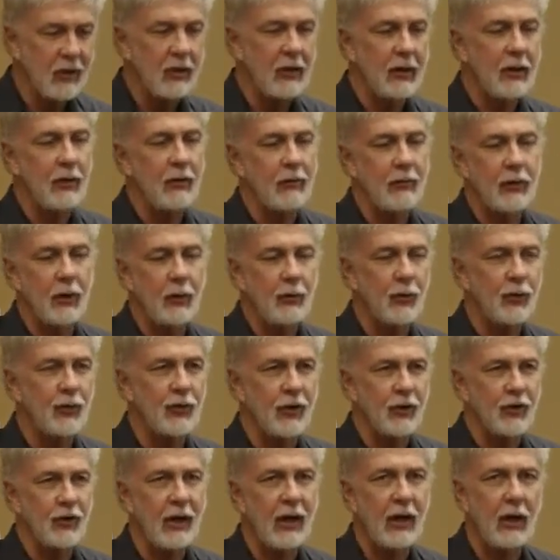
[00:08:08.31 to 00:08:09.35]
and for
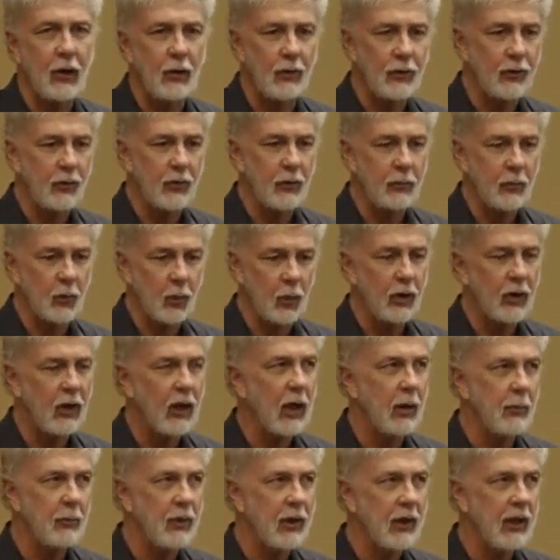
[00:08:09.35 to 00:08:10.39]
6 hours they're more
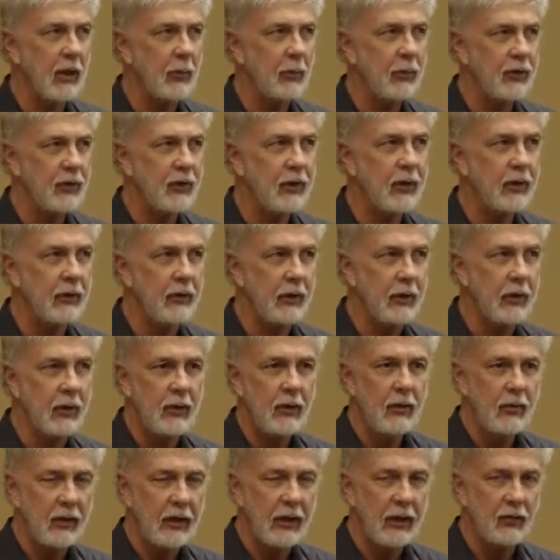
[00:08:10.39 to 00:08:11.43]
calmed down, but then
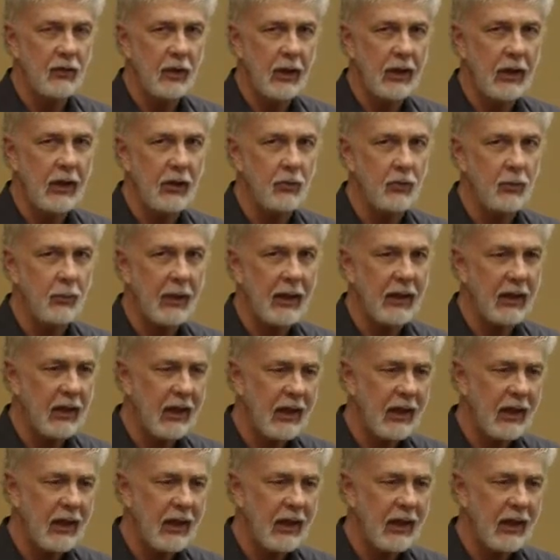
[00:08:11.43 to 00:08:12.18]
the anxiety comes back.